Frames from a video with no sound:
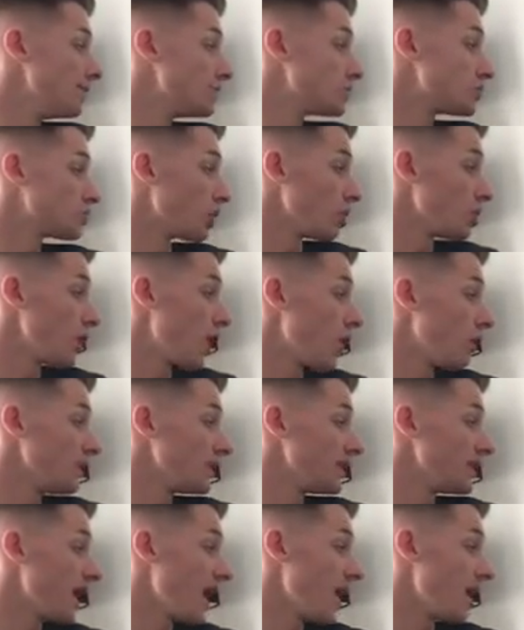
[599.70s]
So not
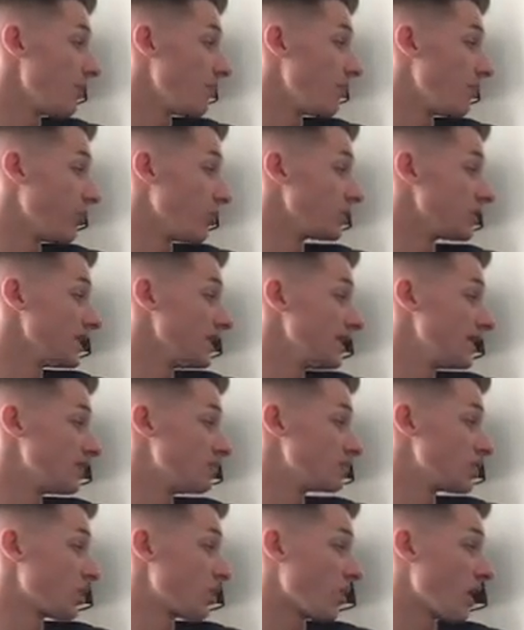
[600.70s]
only that, but
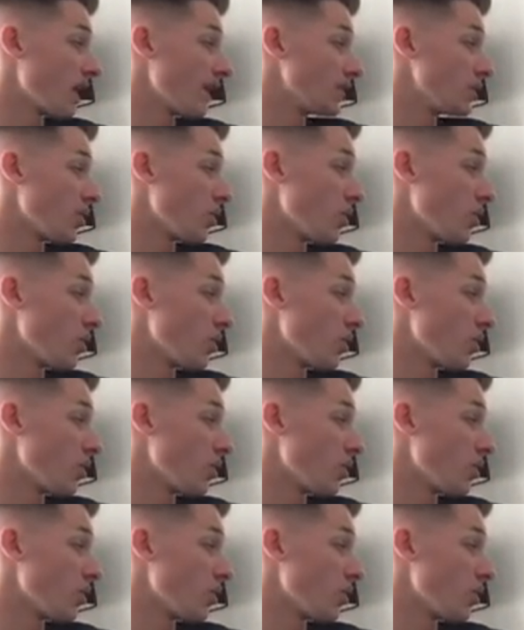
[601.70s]
leading required